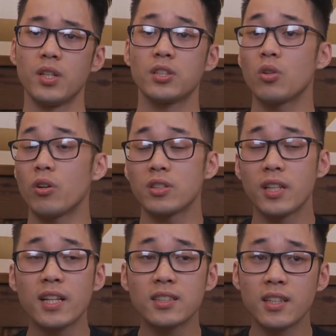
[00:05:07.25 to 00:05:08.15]
So on the
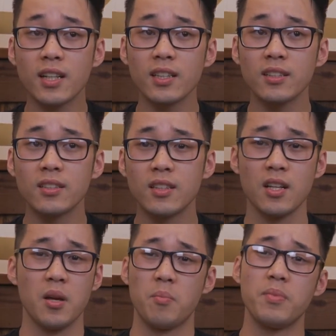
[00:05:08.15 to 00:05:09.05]
next day,
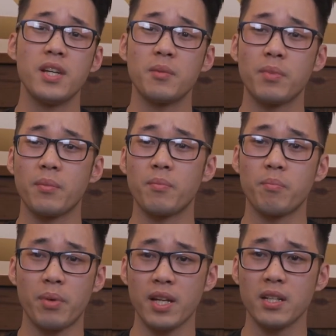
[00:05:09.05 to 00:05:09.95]
me and my
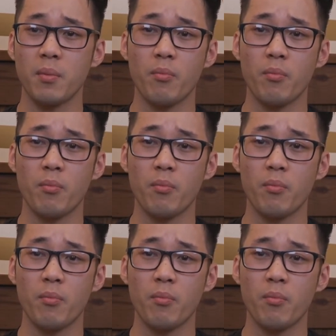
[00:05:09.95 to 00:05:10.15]
bed